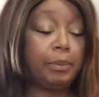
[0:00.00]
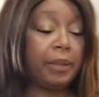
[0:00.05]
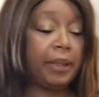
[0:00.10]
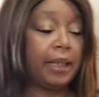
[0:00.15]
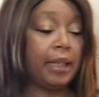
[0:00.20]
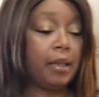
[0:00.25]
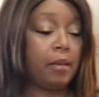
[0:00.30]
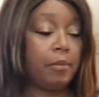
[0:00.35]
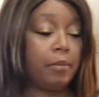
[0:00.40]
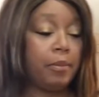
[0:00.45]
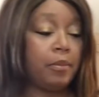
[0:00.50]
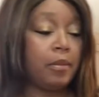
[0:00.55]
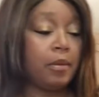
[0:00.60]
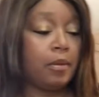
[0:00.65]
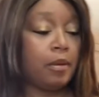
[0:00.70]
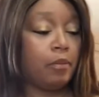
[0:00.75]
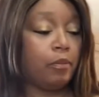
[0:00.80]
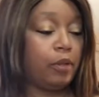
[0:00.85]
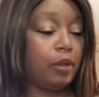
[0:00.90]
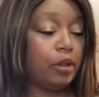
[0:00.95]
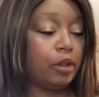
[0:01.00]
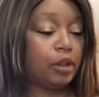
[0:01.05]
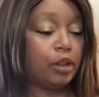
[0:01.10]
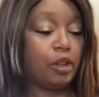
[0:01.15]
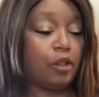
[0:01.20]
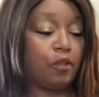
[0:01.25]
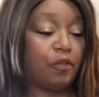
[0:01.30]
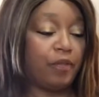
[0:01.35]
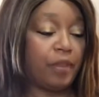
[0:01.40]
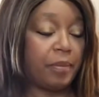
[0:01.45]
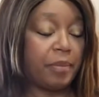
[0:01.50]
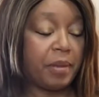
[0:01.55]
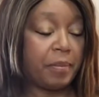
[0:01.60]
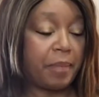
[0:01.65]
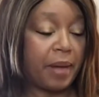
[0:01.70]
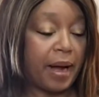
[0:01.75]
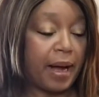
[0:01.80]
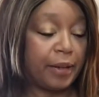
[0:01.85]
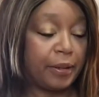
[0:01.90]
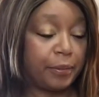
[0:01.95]
Pam. We're going to go from the
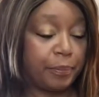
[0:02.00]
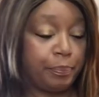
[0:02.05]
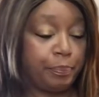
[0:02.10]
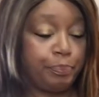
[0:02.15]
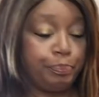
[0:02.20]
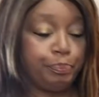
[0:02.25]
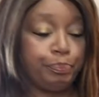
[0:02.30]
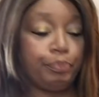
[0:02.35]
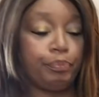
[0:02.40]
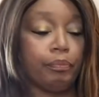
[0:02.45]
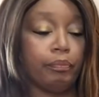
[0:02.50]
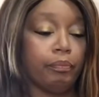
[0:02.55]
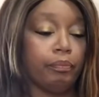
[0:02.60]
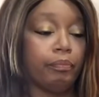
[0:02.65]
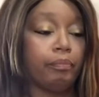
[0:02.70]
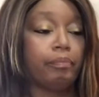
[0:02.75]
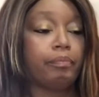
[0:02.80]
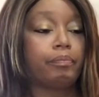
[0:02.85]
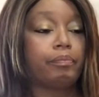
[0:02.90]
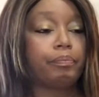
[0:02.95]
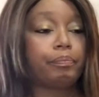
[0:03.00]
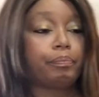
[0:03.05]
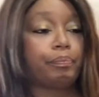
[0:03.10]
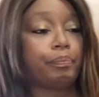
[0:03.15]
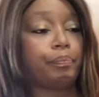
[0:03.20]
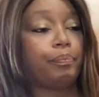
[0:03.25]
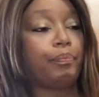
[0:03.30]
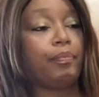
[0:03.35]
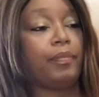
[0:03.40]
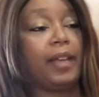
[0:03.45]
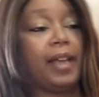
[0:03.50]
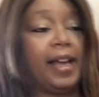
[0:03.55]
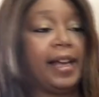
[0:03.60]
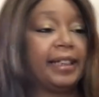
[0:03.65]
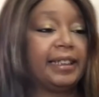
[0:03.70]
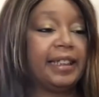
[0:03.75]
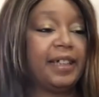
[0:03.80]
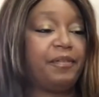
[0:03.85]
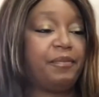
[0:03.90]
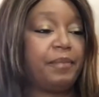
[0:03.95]
bottom. As
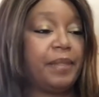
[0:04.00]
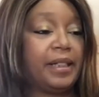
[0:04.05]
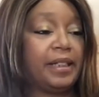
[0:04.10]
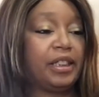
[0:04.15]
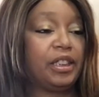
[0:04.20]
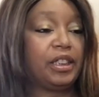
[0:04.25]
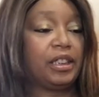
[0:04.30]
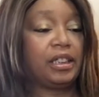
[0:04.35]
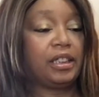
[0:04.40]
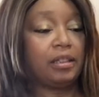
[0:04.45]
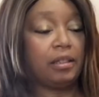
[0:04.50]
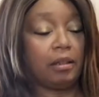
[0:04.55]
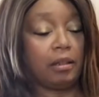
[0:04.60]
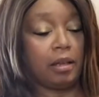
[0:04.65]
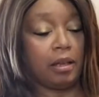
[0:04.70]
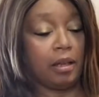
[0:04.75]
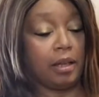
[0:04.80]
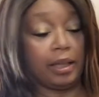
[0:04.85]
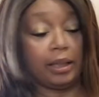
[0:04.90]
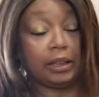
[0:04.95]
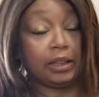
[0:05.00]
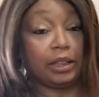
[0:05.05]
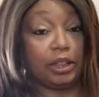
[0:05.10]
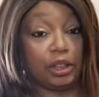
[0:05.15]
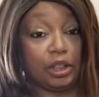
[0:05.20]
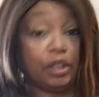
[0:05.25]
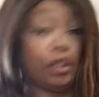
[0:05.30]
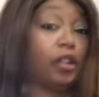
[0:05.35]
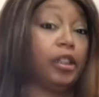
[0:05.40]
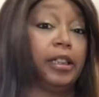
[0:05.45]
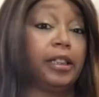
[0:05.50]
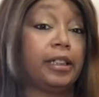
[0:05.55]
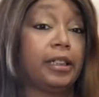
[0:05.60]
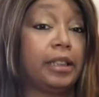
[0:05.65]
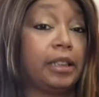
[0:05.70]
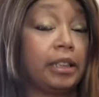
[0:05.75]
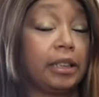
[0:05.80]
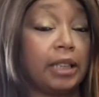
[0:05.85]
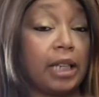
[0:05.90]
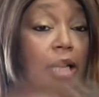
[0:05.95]
I've mentioned, I just started at
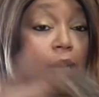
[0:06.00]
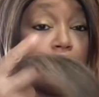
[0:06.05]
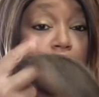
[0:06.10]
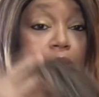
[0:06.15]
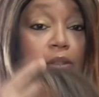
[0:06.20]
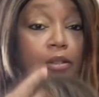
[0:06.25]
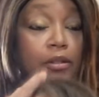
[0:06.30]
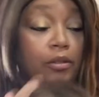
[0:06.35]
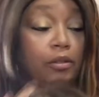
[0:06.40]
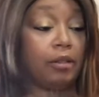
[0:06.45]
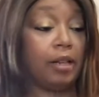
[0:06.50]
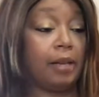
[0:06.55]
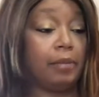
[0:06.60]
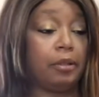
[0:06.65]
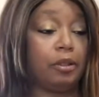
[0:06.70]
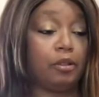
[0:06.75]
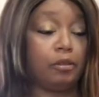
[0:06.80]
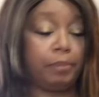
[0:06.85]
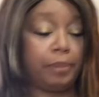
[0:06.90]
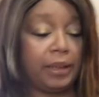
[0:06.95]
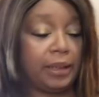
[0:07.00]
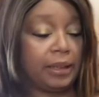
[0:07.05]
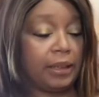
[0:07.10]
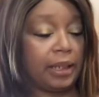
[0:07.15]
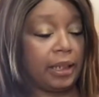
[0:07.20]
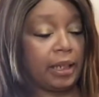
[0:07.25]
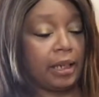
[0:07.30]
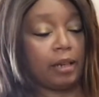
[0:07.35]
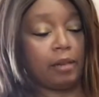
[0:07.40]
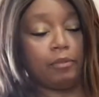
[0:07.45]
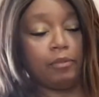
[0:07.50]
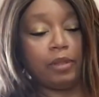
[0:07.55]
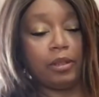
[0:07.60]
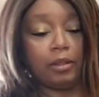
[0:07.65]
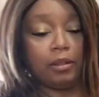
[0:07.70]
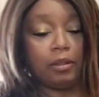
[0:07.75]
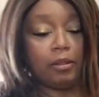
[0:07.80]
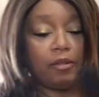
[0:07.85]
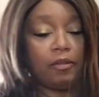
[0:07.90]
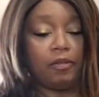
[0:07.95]
the top. We're going to grab a little piece of hair, and we're going
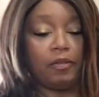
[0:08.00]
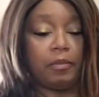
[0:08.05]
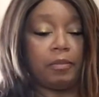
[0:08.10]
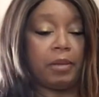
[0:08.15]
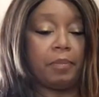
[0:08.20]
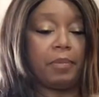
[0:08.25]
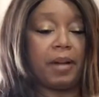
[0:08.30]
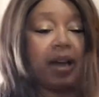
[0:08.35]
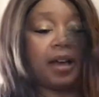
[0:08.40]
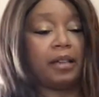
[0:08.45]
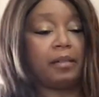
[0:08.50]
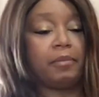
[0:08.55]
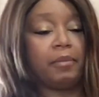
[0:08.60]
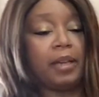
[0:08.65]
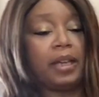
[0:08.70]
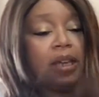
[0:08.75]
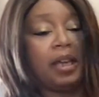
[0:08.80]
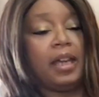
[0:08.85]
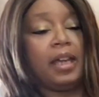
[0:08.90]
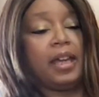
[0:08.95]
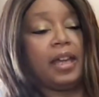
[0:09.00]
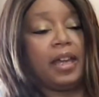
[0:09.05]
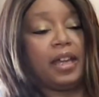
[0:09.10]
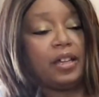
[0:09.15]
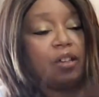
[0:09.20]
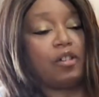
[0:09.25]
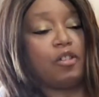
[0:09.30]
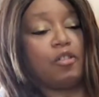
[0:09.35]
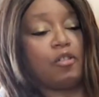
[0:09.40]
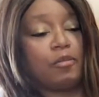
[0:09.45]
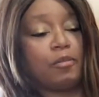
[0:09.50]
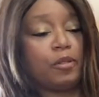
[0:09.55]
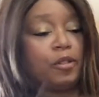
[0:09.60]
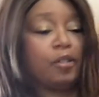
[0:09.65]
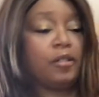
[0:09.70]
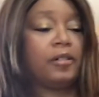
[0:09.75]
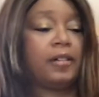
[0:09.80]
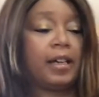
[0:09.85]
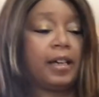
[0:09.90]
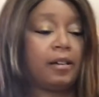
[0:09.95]
to go from the bottom and comb
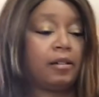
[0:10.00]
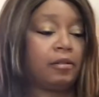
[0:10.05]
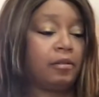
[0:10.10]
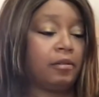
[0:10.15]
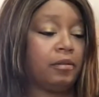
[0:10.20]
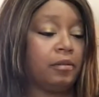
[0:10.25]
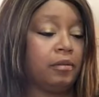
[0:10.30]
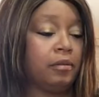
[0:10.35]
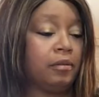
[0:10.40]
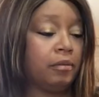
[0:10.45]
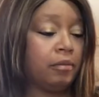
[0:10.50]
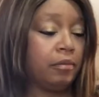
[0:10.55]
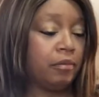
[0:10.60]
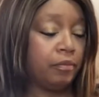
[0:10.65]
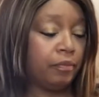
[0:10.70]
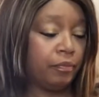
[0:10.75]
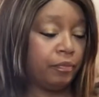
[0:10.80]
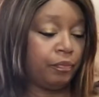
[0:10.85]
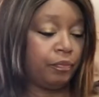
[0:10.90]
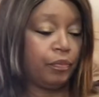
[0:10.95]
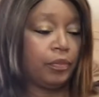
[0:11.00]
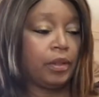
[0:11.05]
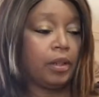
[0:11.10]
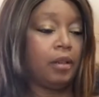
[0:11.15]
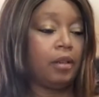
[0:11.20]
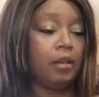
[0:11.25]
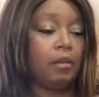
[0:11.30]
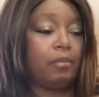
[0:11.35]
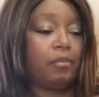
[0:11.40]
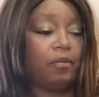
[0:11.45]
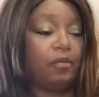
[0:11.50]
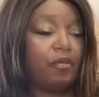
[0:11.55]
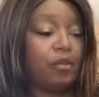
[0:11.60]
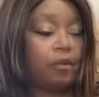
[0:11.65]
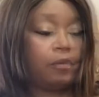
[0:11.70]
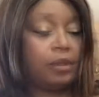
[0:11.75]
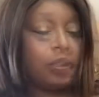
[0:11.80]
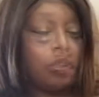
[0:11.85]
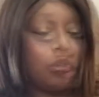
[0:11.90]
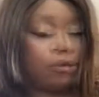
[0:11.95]
her out before
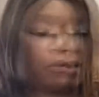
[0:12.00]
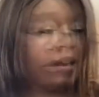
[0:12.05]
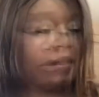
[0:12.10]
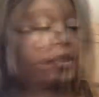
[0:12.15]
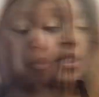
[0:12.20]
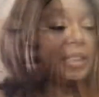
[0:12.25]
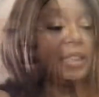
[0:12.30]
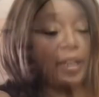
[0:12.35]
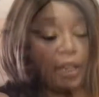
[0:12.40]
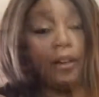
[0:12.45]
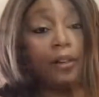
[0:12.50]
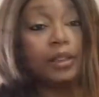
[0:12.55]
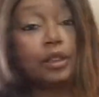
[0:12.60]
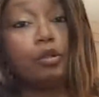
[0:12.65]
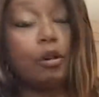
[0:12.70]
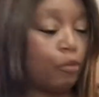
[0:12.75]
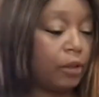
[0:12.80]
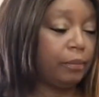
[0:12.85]
we go and wash her.